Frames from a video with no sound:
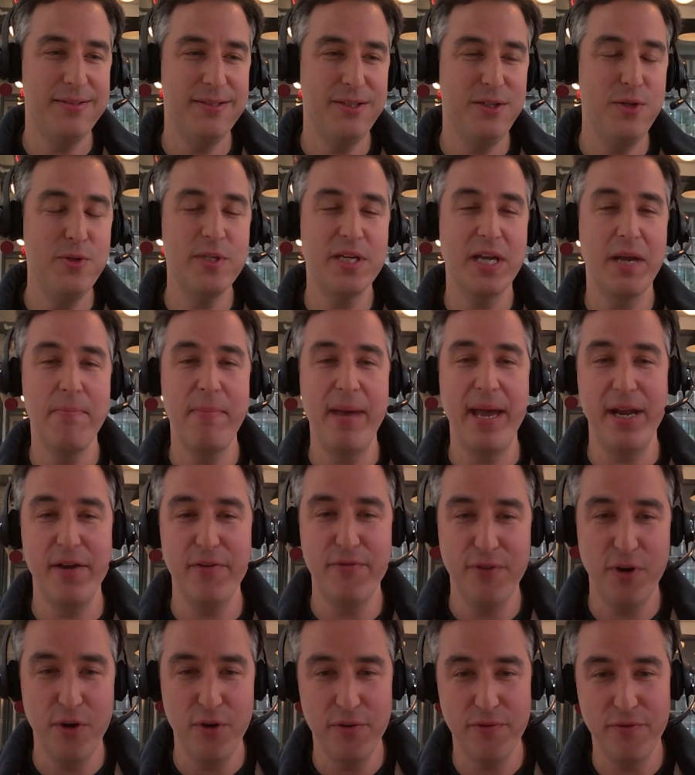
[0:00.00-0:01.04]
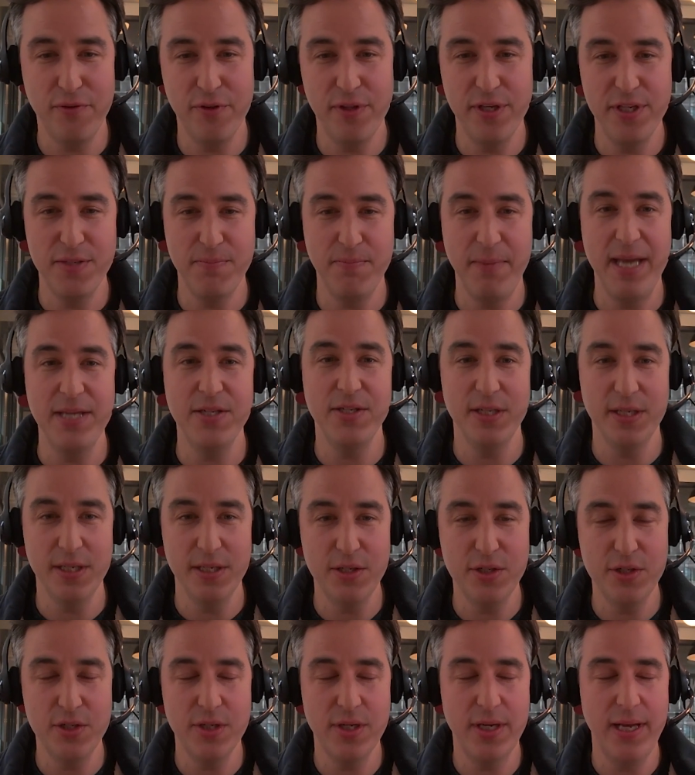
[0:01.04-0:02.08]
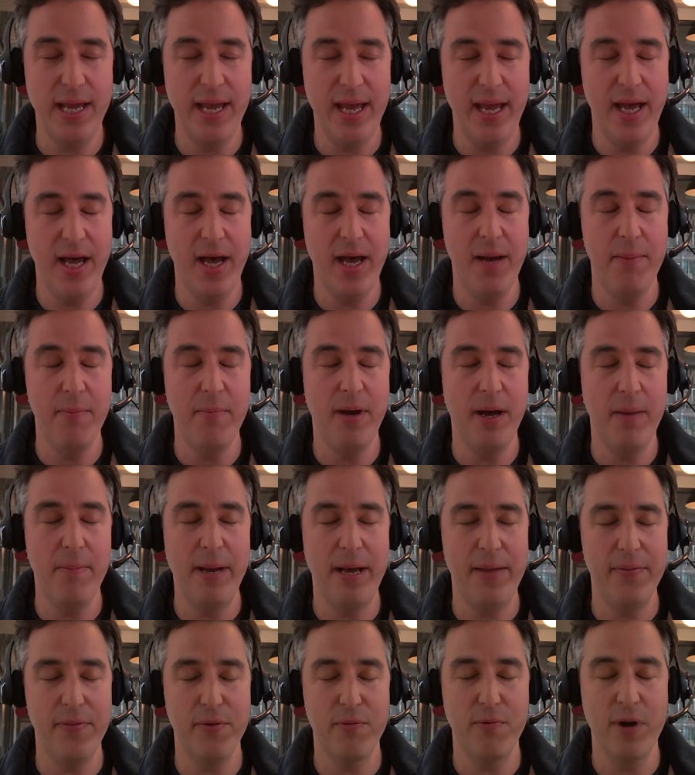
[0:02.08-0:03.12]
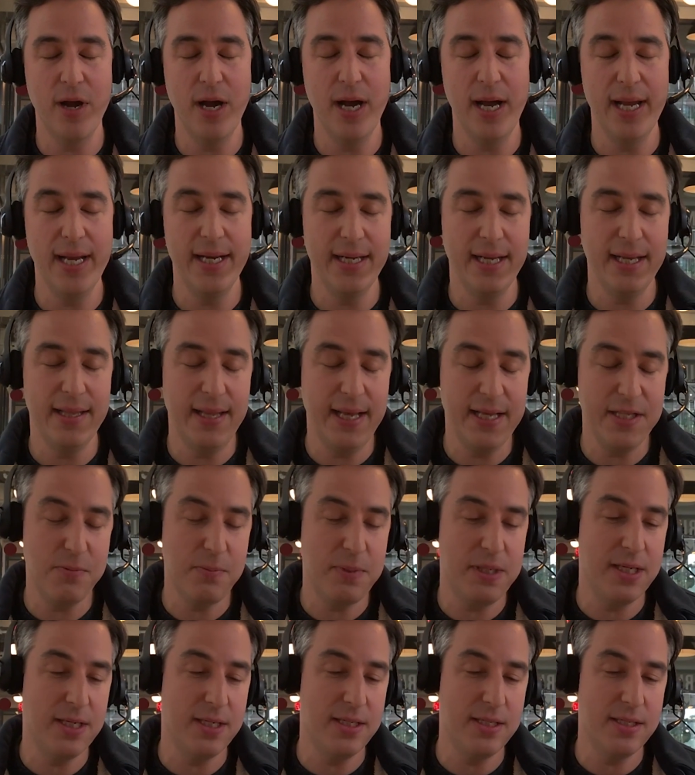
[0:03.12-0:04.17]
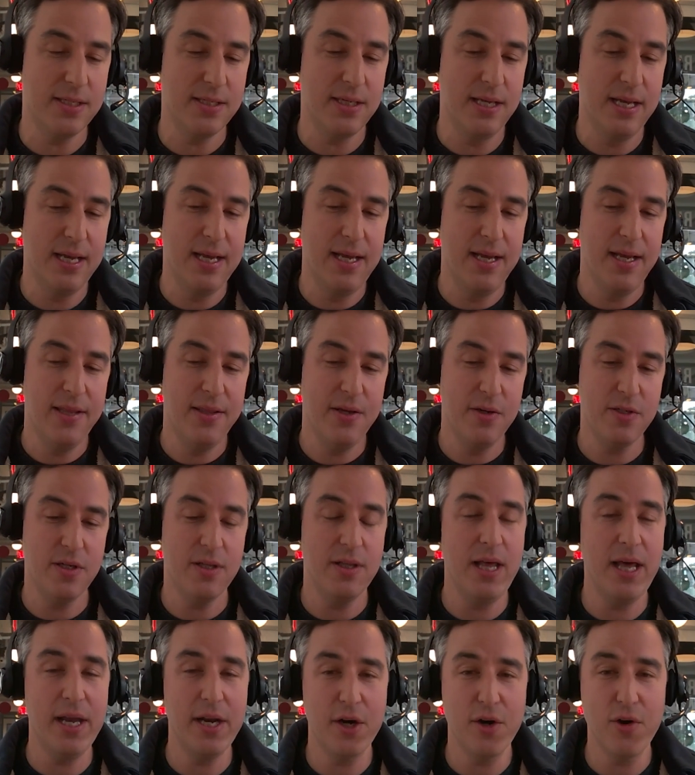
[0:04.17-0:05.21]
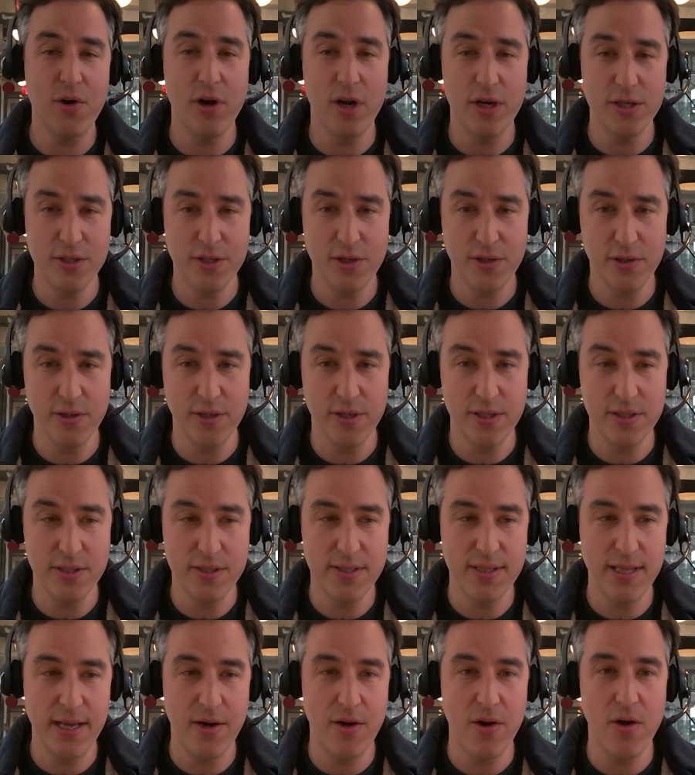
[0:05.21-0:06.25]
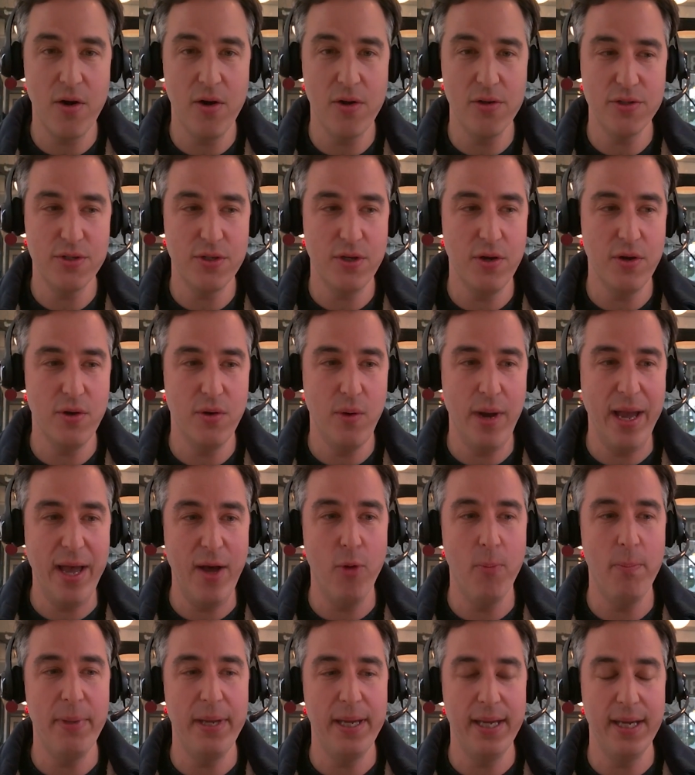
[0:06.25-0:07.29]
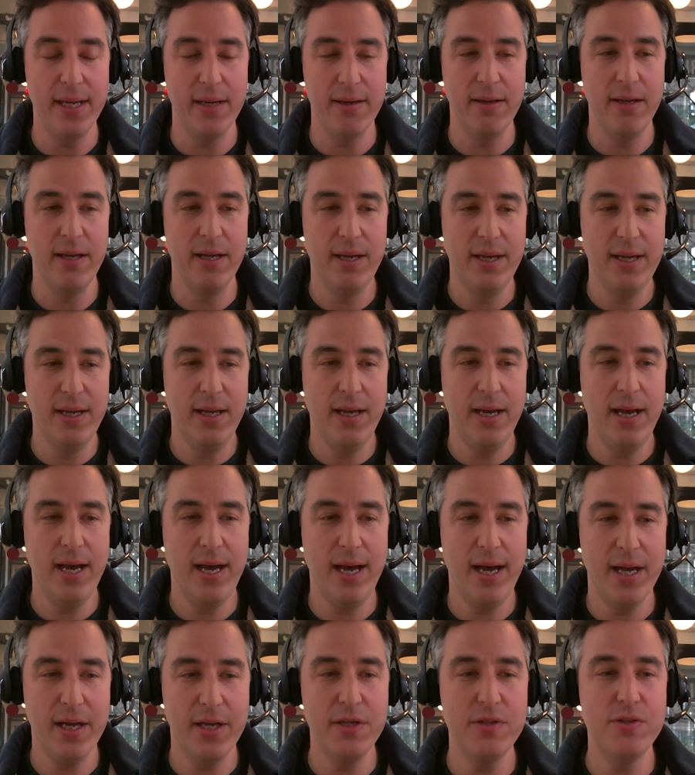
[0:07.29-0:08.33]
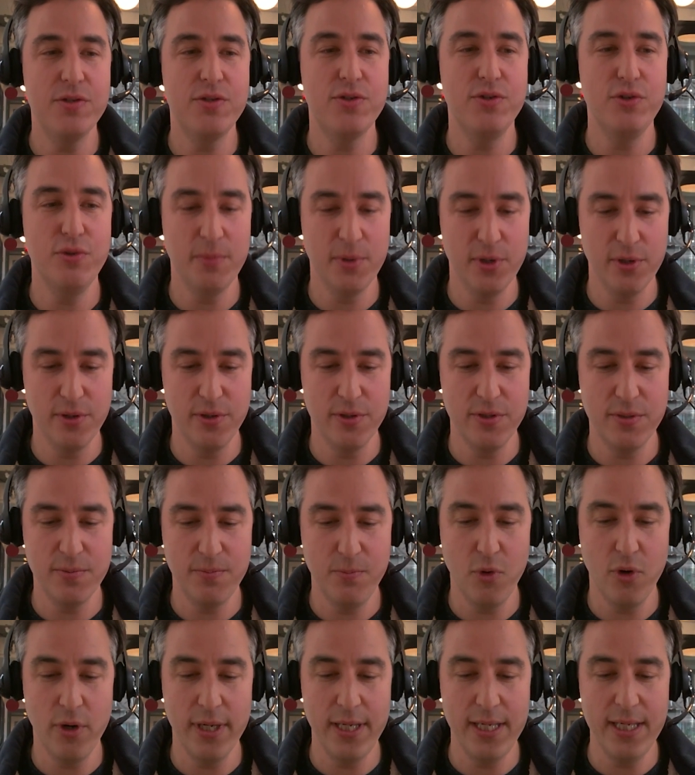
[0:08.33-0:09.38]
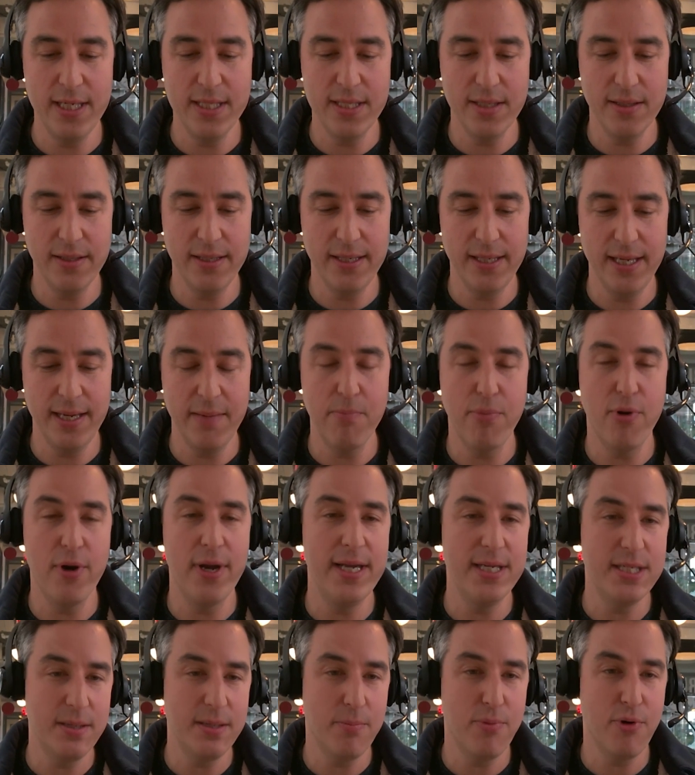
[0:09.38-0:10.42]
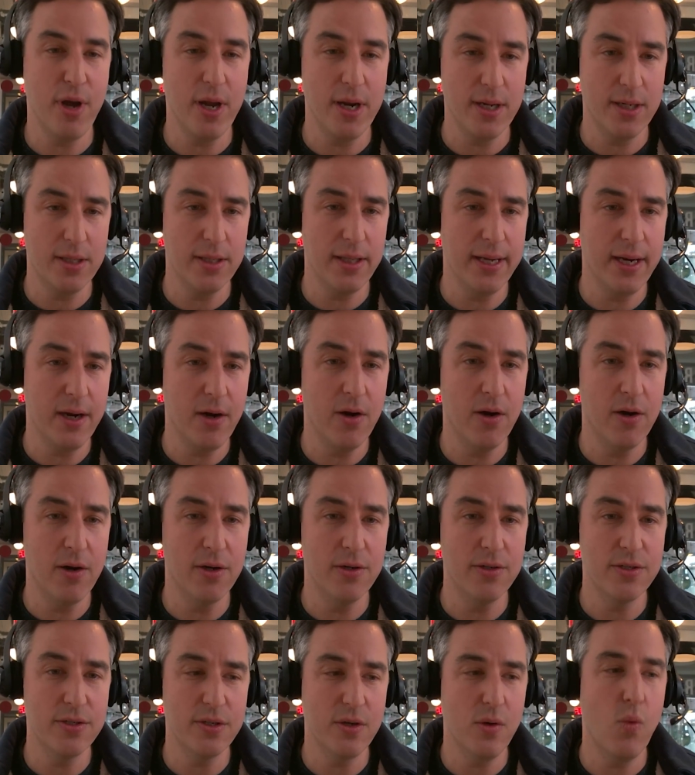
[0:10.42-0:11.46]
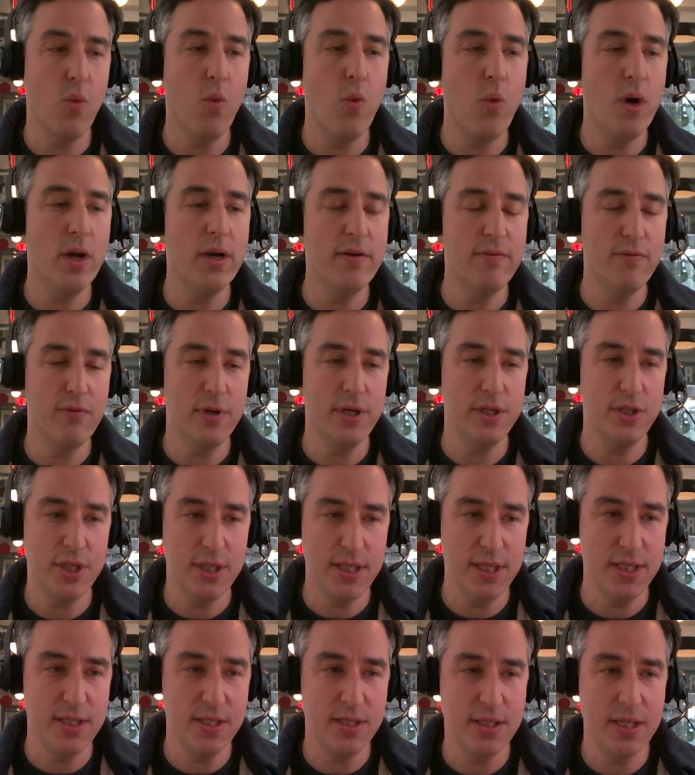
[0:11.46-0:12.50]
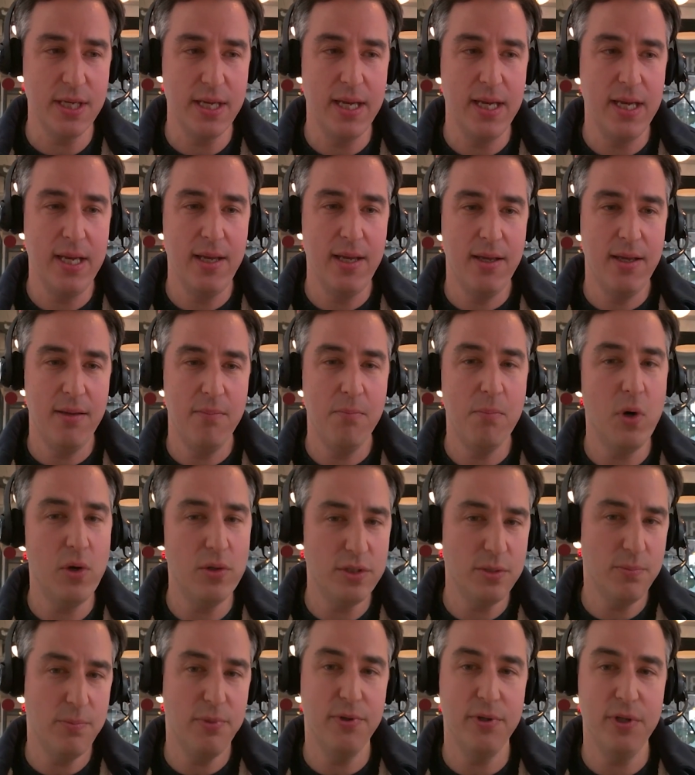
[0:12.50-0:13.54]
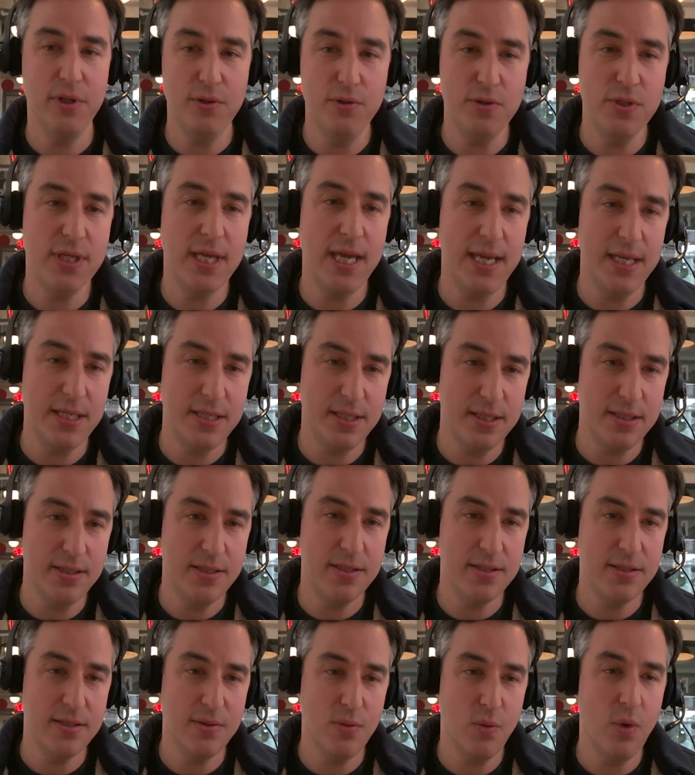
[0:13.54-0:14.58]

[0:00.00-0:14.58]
using a megaphone for this message about the Rind, and that's because there's a lot of cross currents that are also helping consumers more easily embrace a product like ours. One of which is multiple use cases.